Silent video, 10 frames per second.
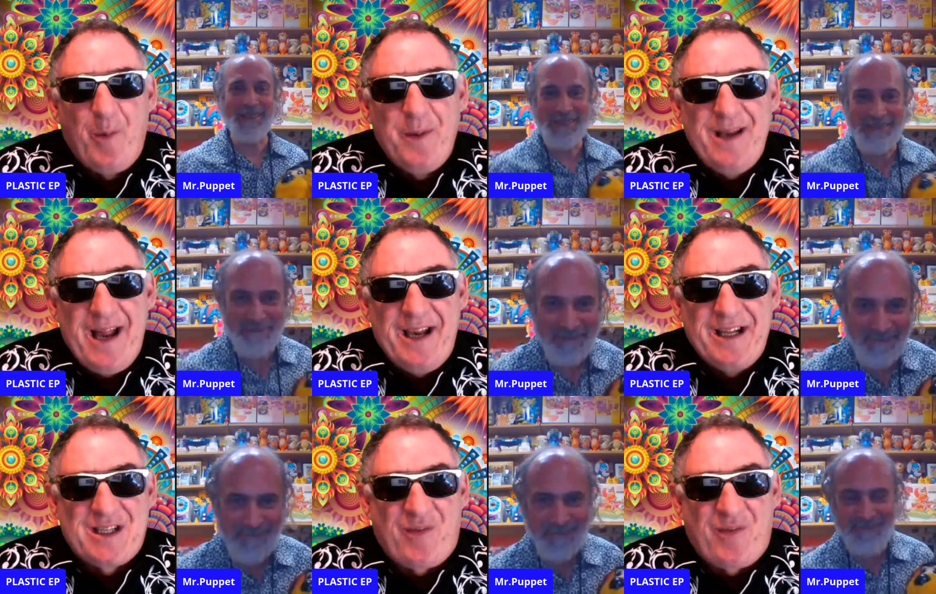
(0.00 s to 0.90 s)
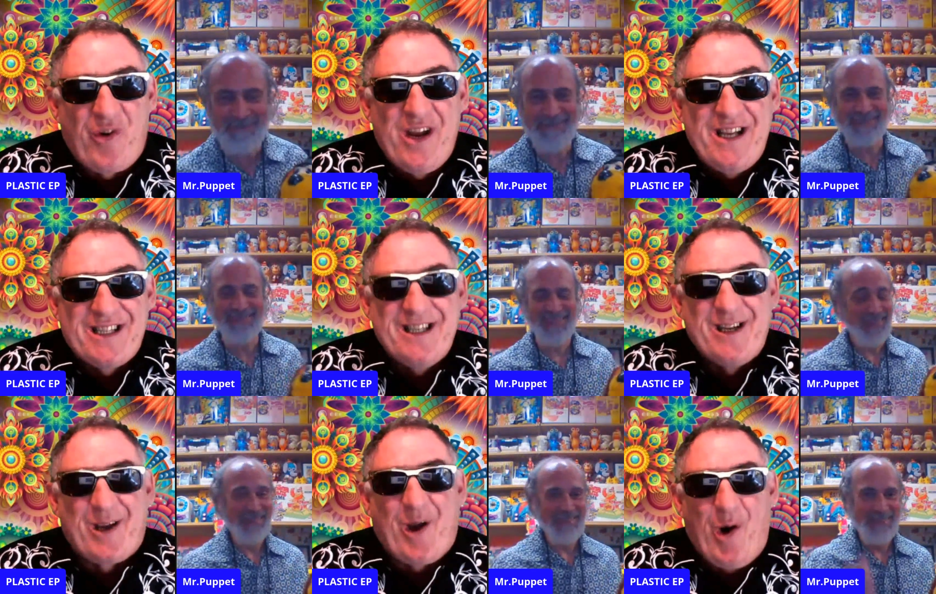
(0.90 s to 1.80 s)
Speaker 1: and it's freezing
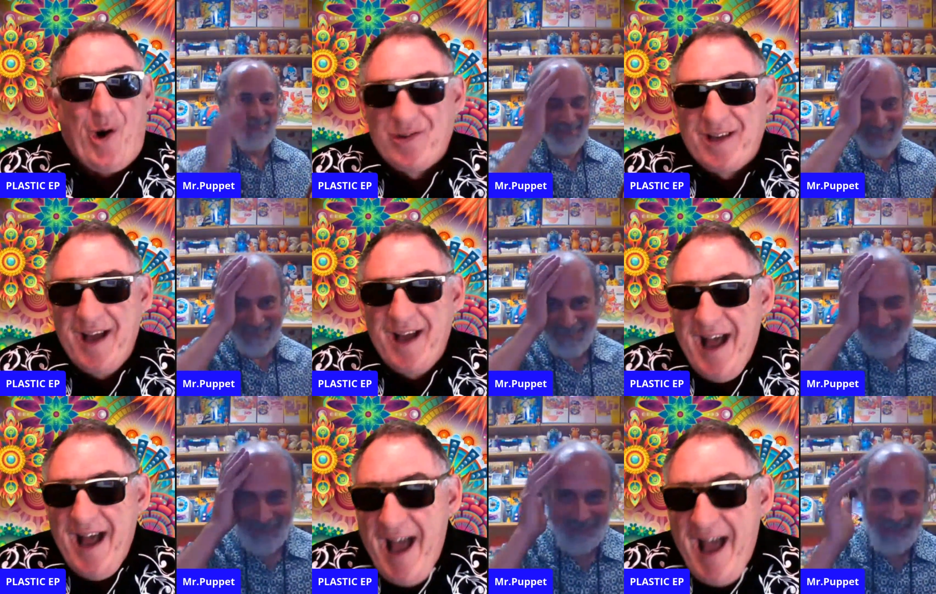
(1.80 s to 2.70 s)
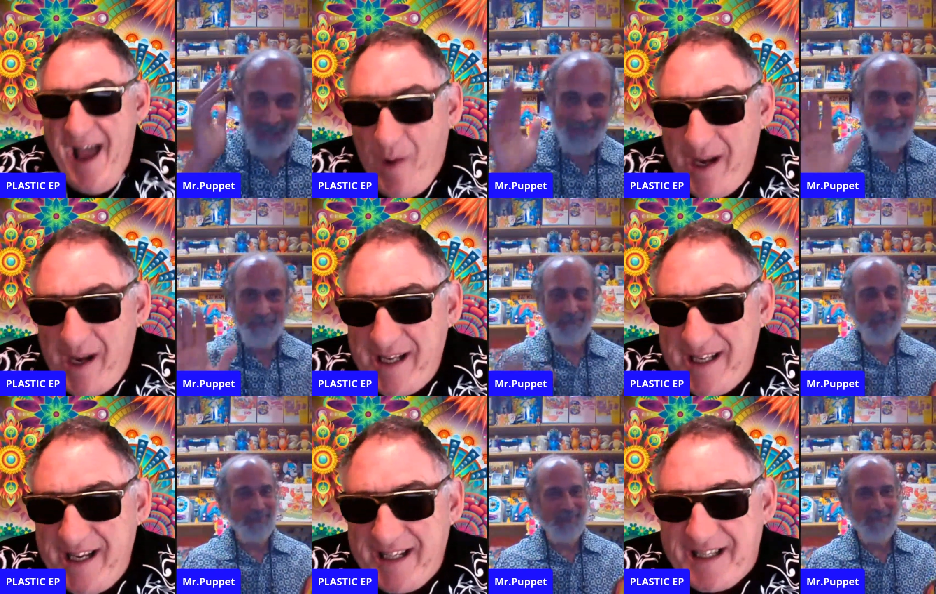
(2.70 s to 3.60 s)
cold. And what is it? It's
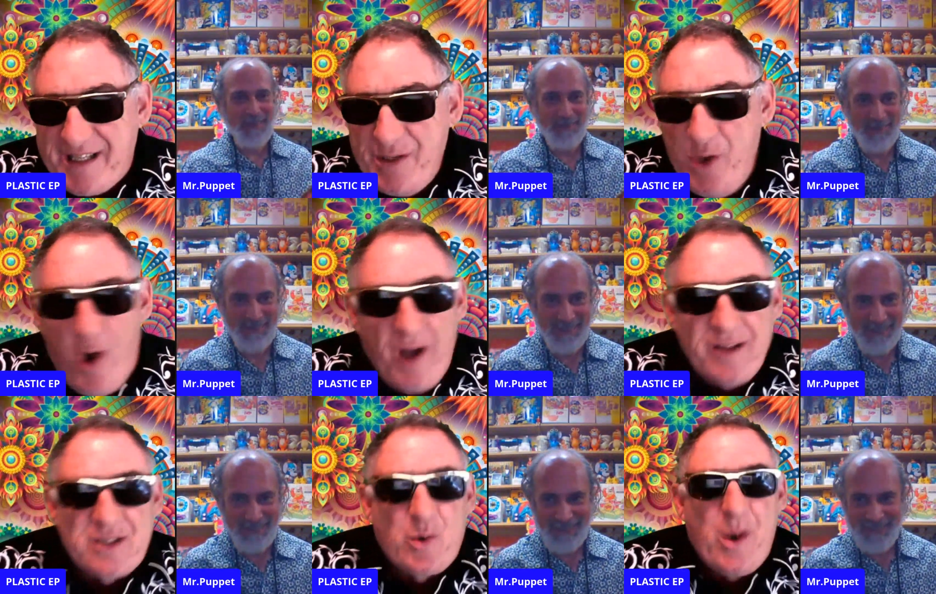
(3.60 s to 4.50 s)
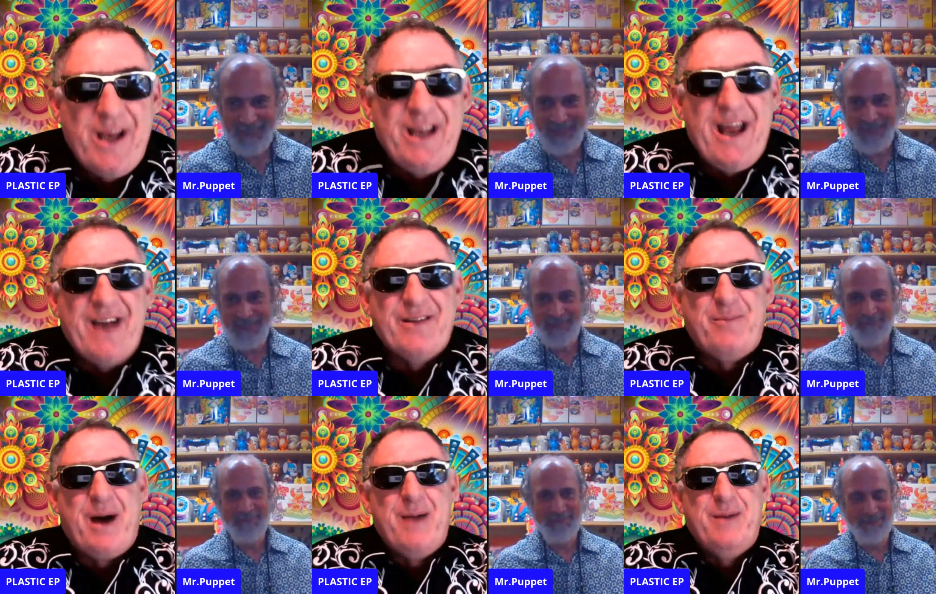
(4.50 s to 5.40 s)
9.20 now at the moment.
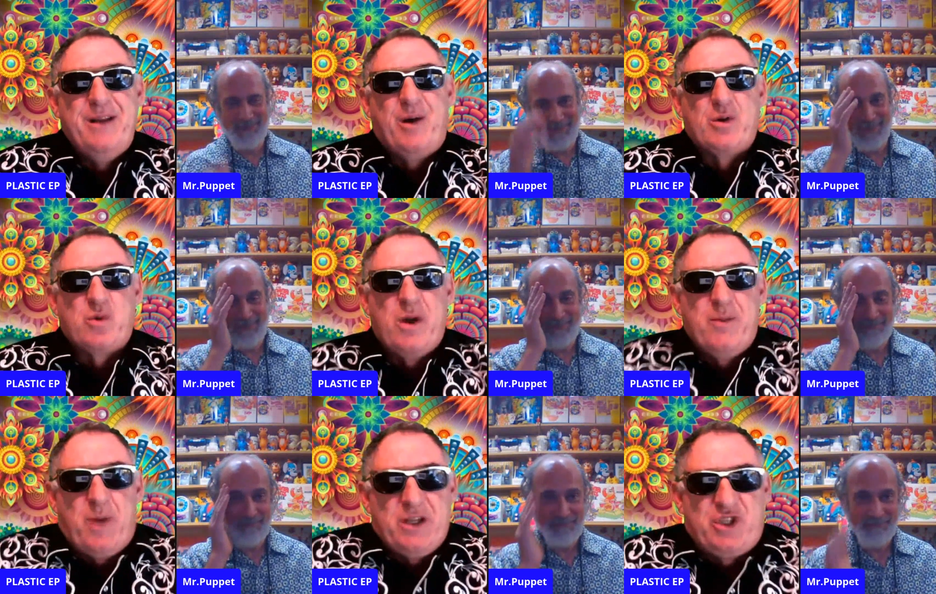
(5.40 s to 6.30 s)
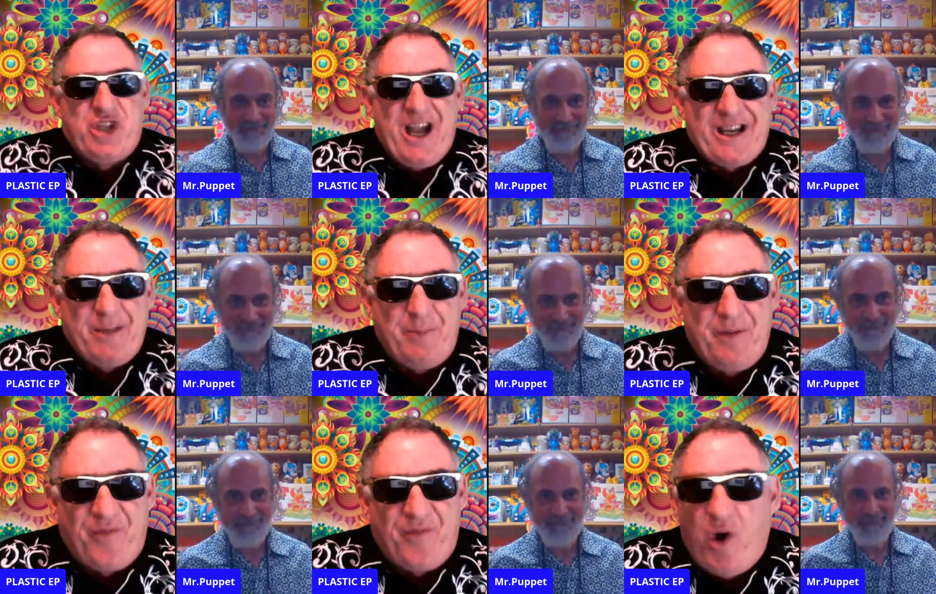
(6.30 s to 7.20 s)
I was wearing my jacket before, and I
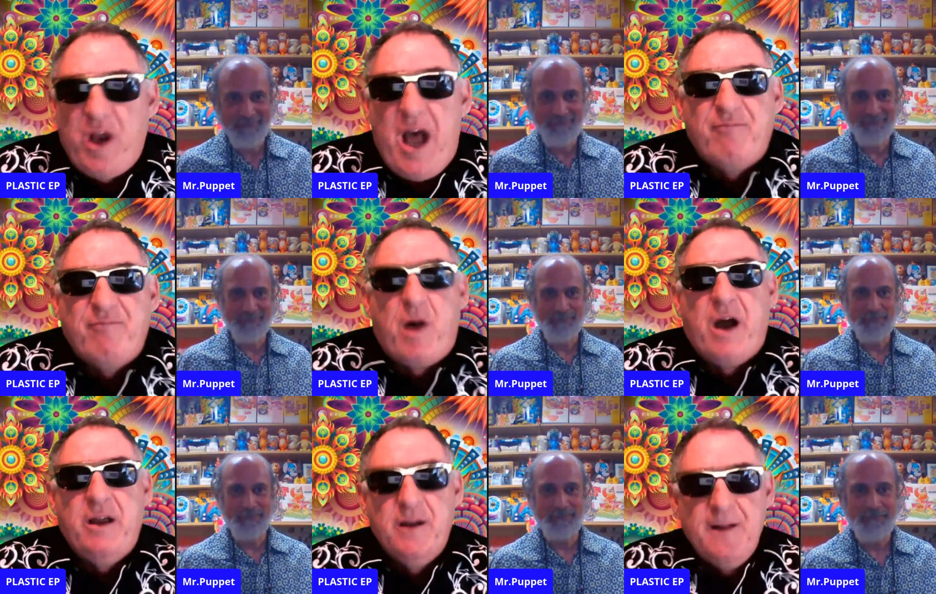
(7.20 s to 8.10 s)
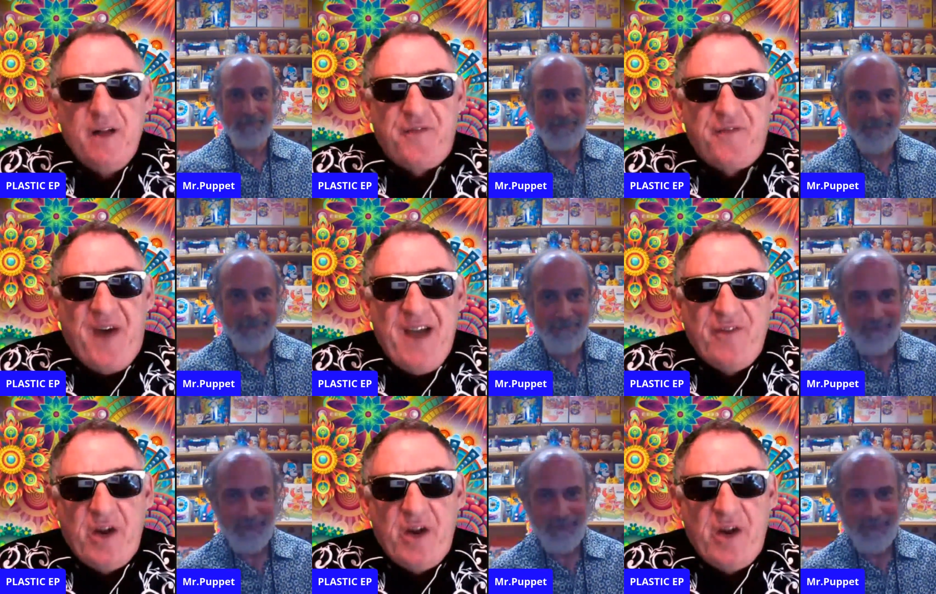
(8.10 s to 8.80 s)
have my favorite